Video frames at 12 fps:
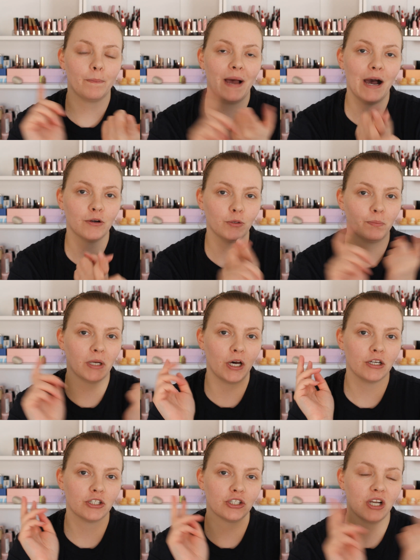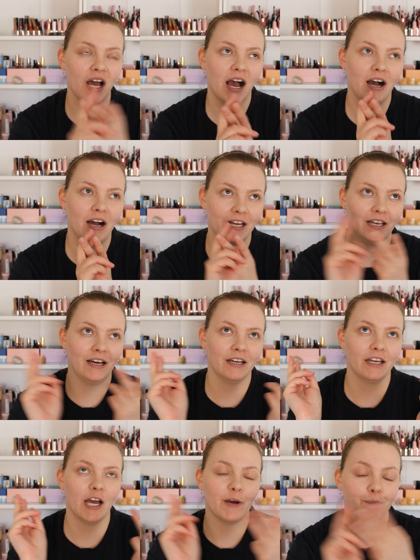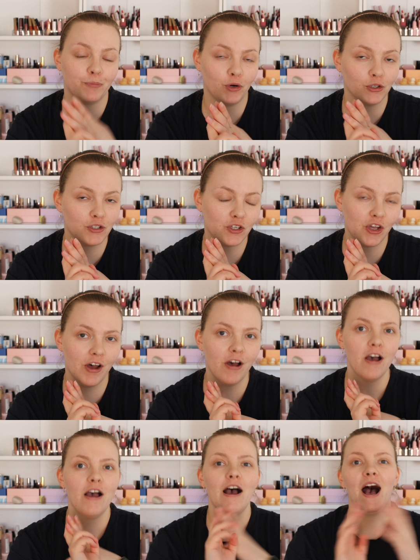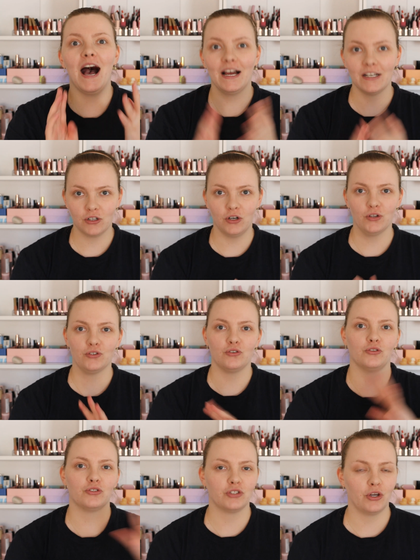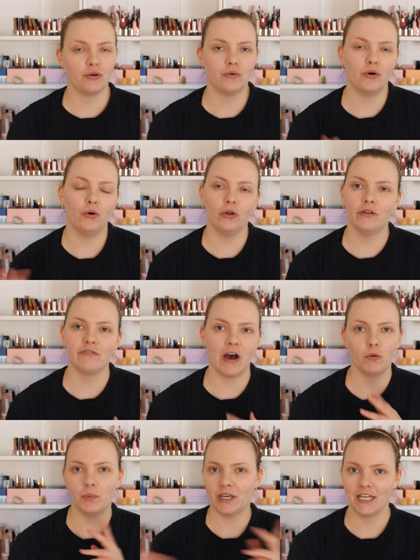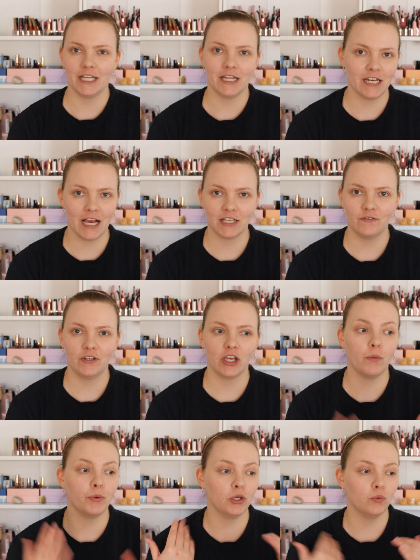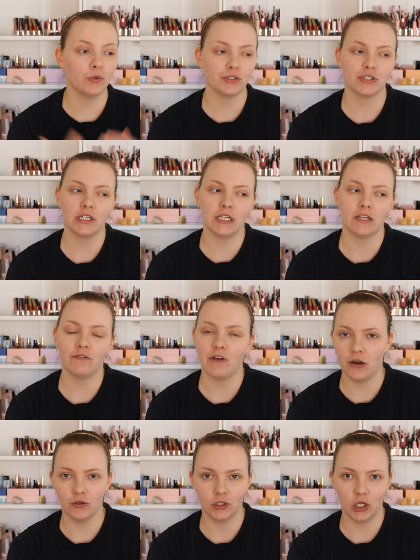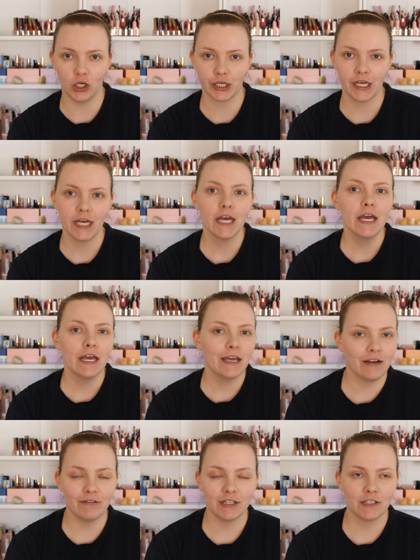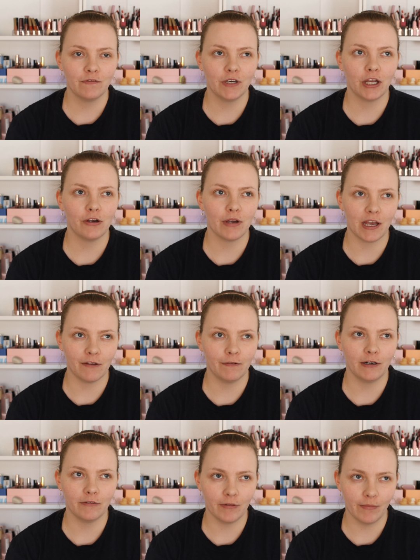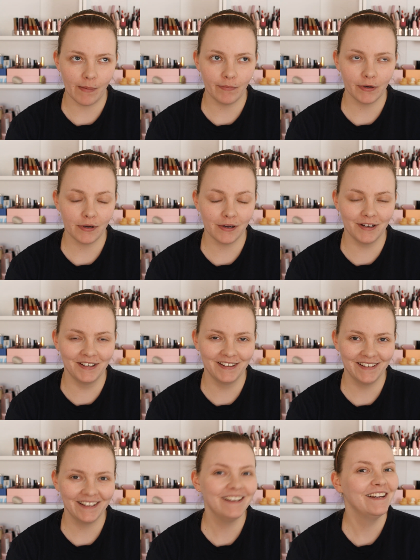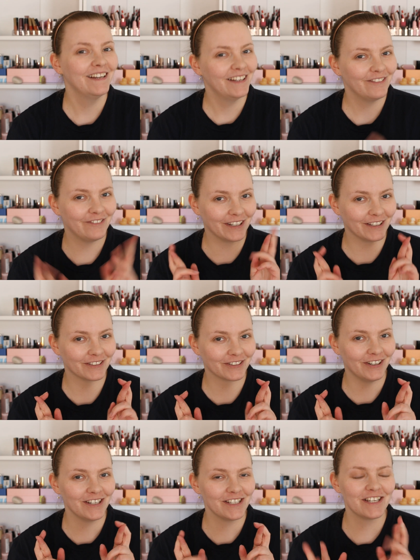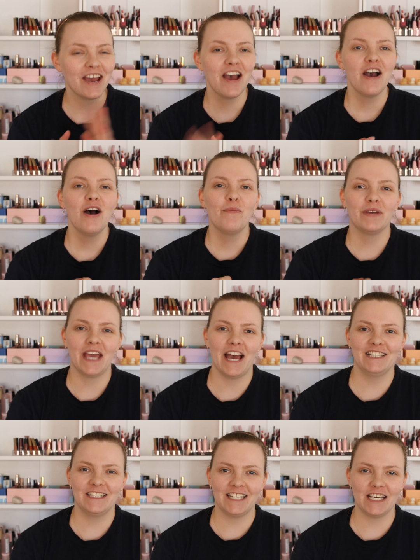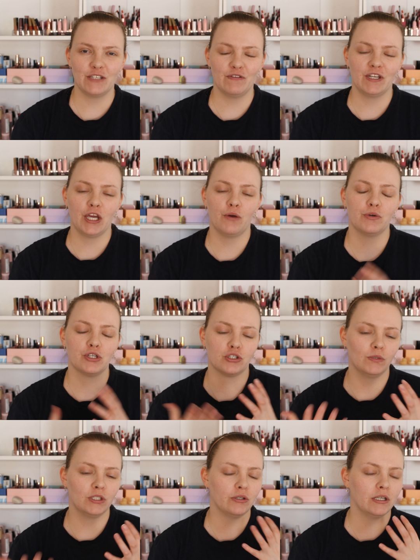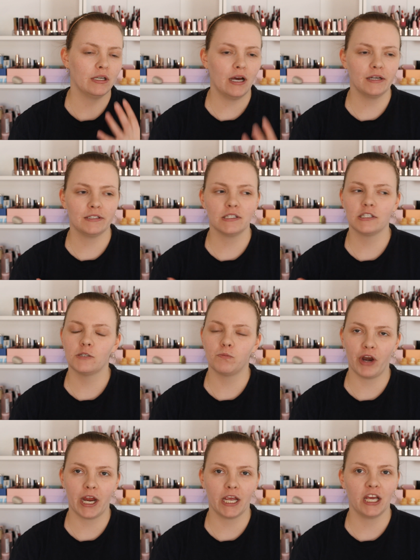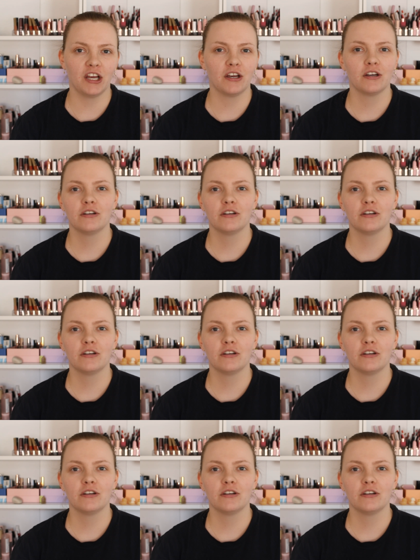powder, blush, highlight and bronzer and contour. So all of that will be in the next video, but you will see the final look here in this video if I remember. Fingers crossed. But yeah, in today's video we're just going to be doing a nice spring